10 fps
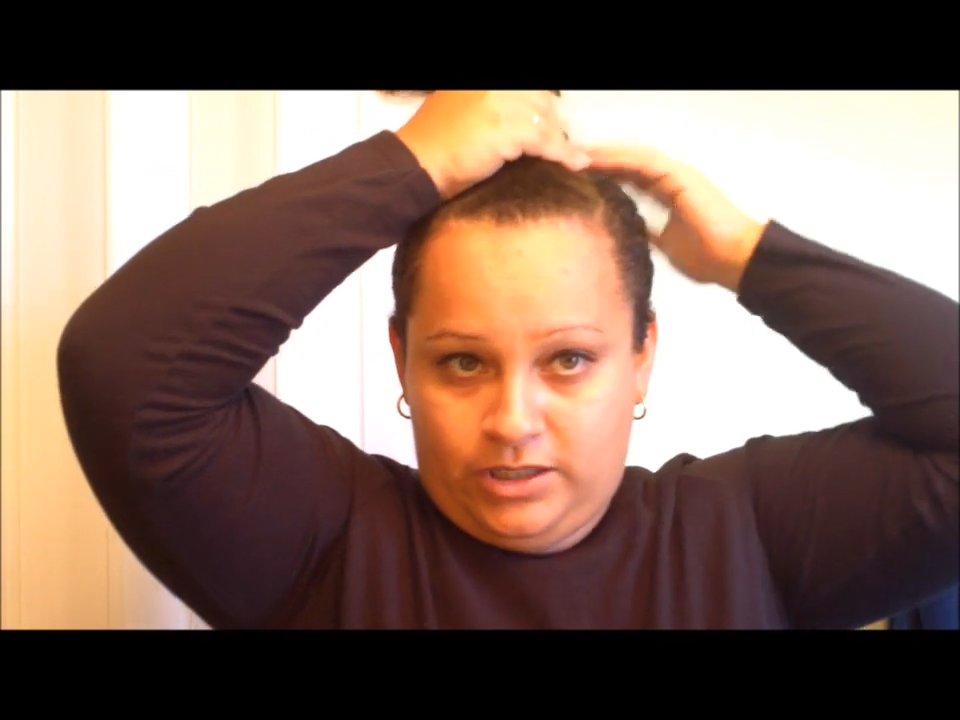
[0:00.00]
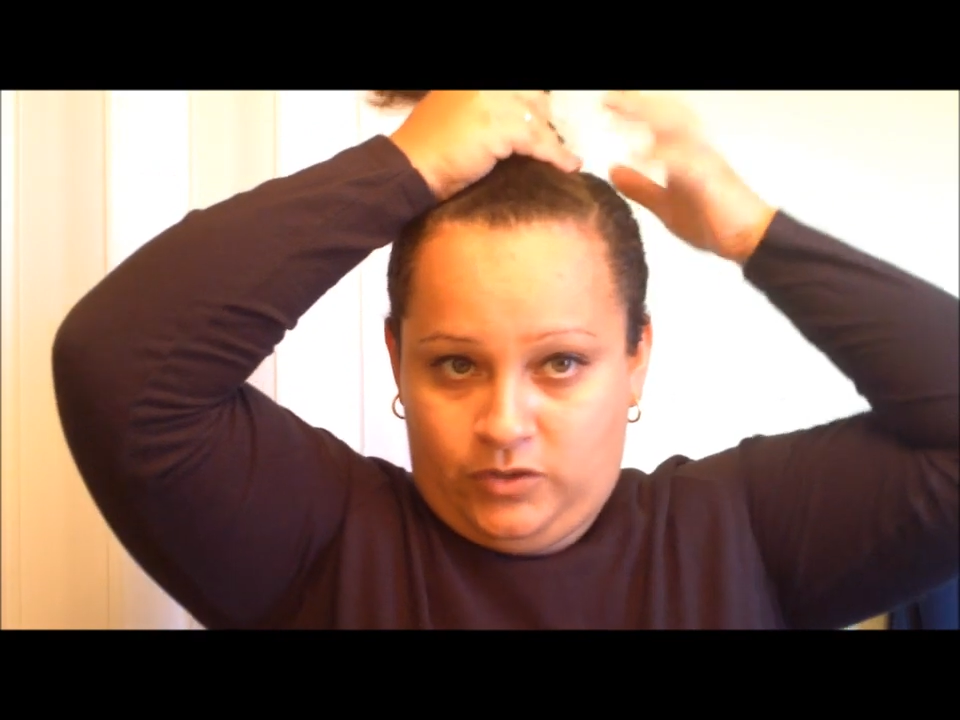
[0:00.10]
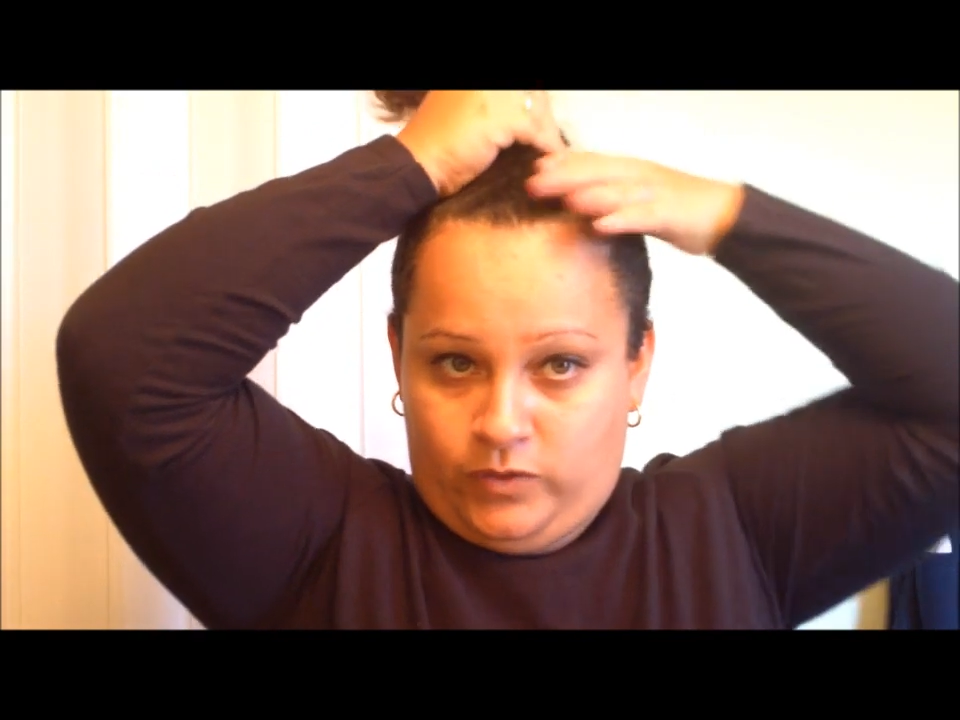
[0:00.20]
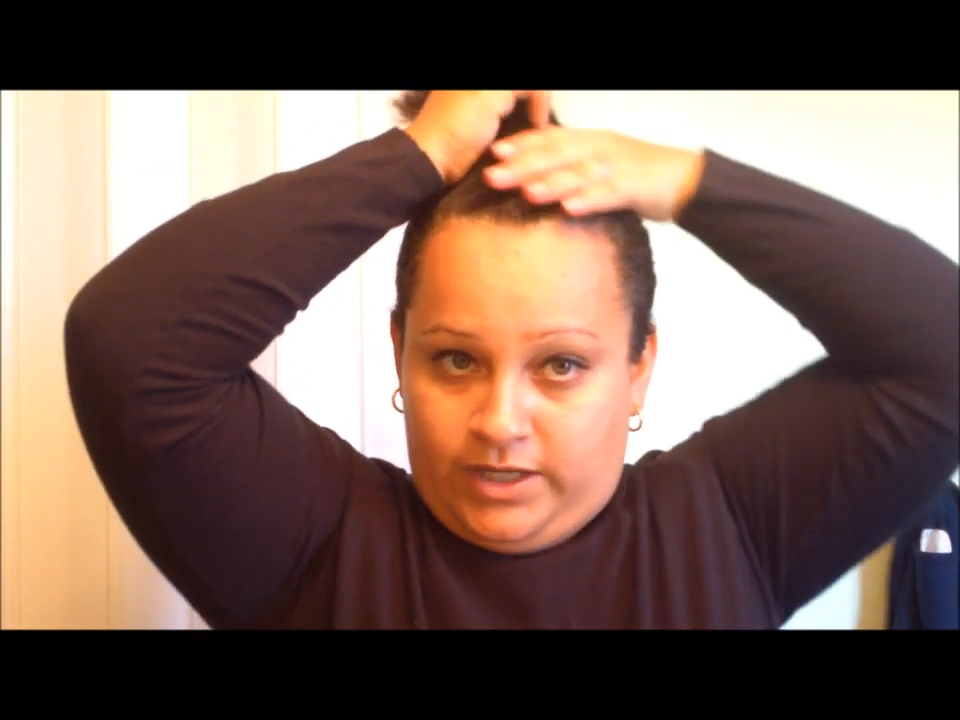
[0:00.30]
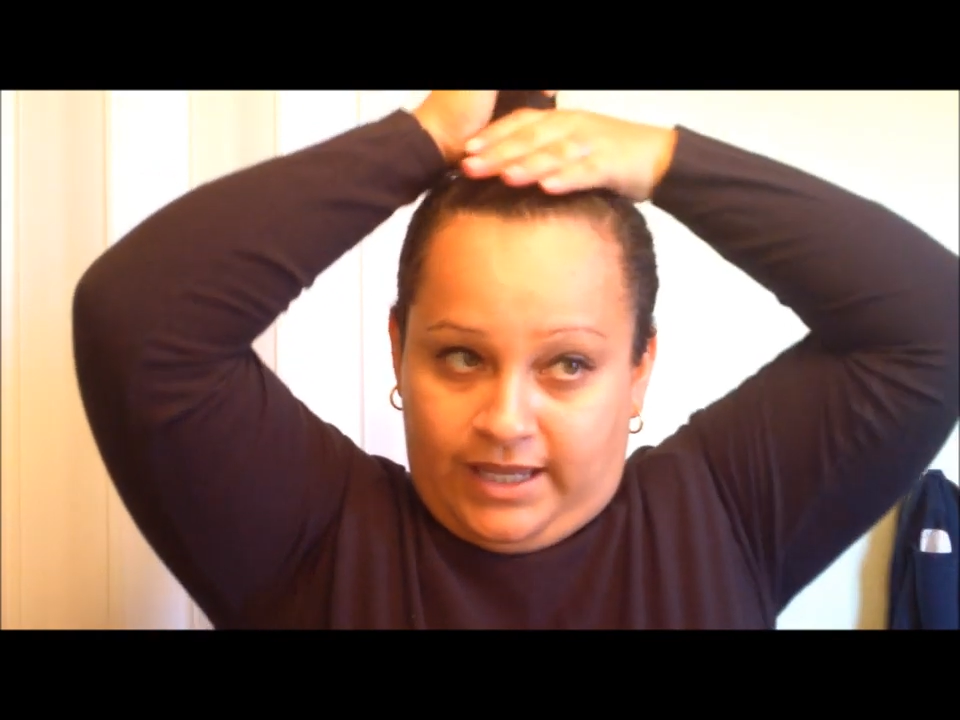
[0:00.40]
it,
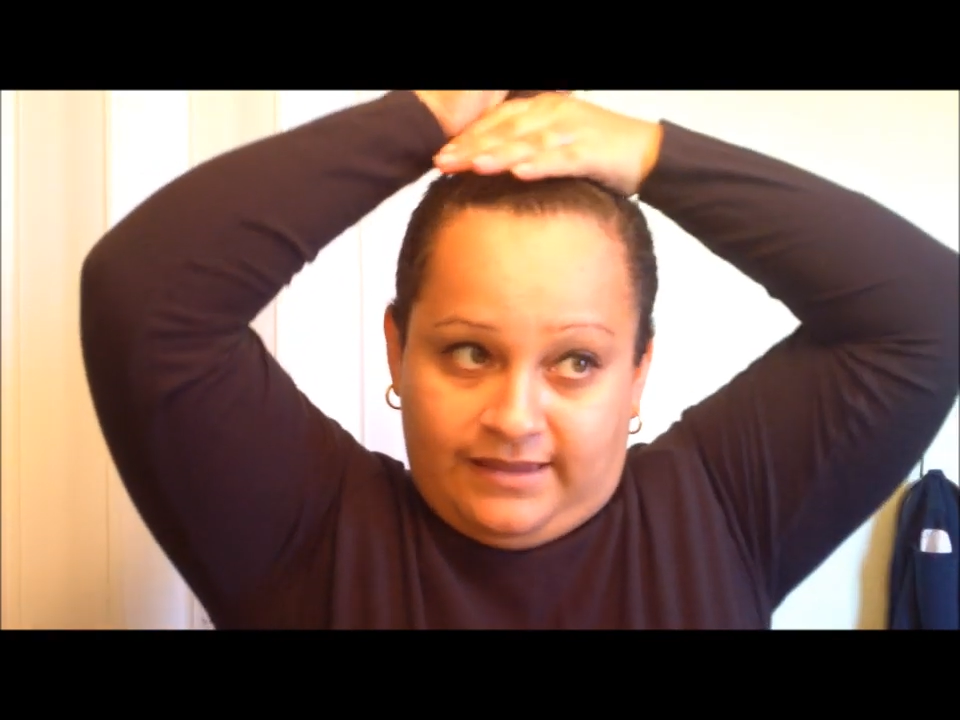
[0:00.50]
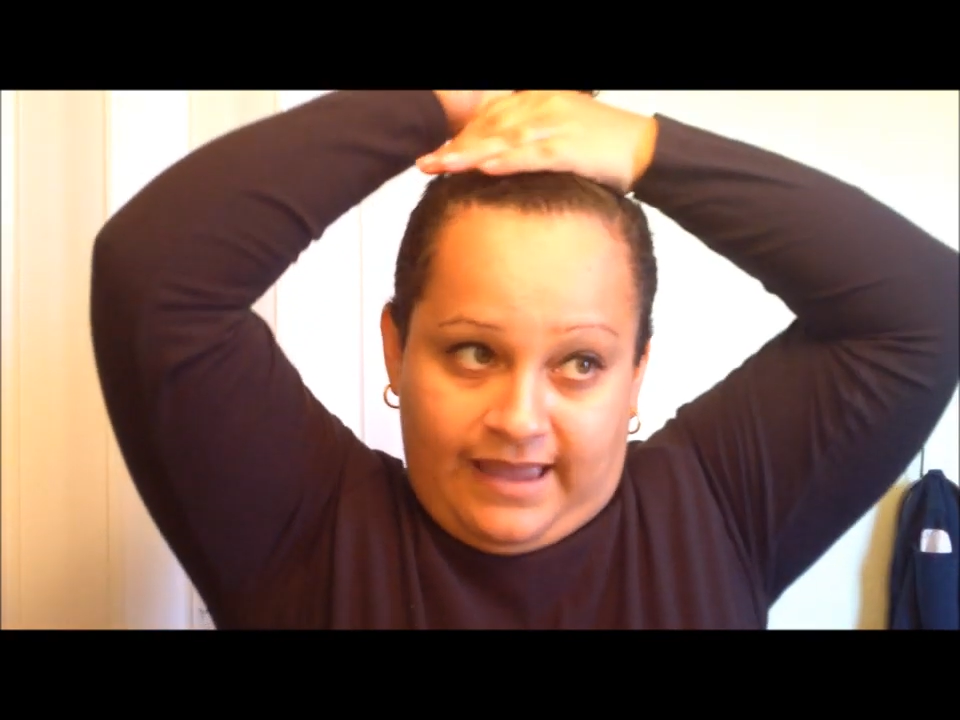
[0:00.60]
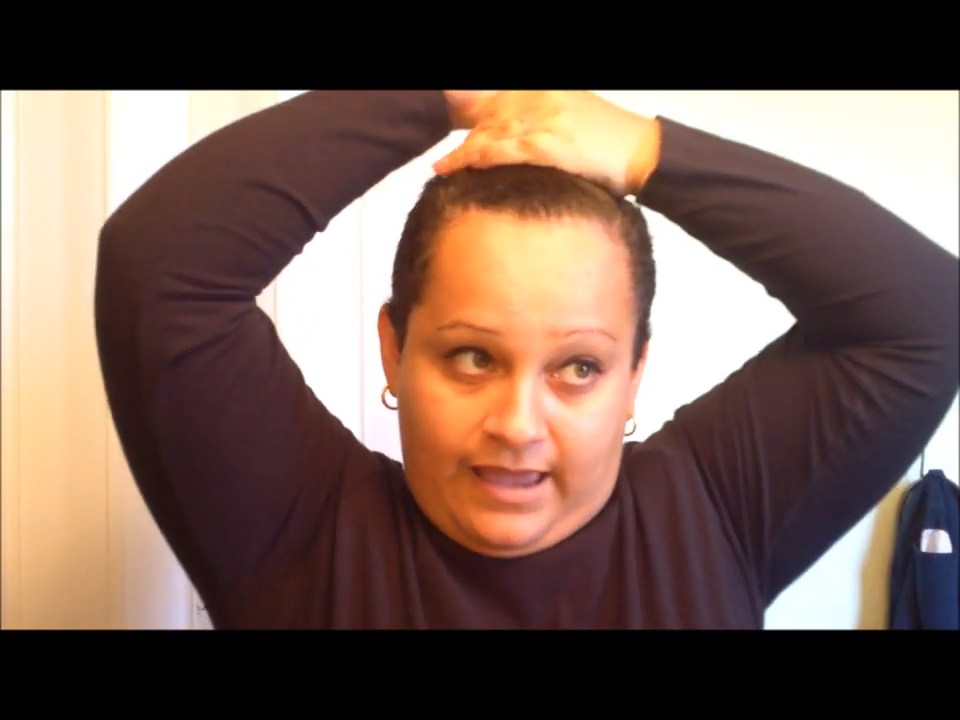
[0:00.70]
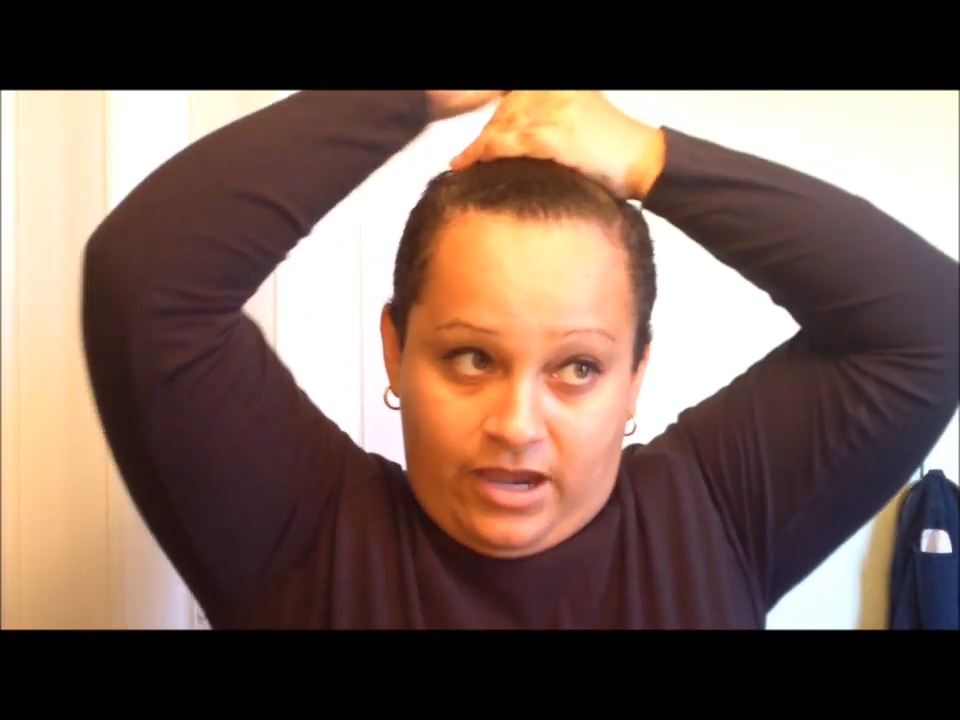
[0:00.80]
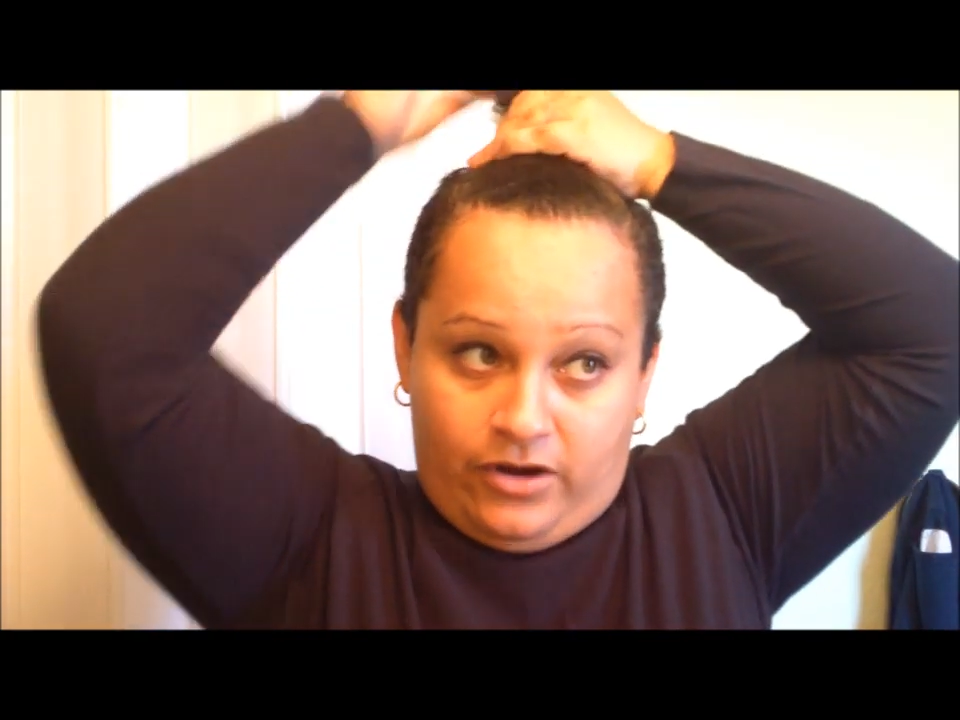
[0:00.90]
and you want to get that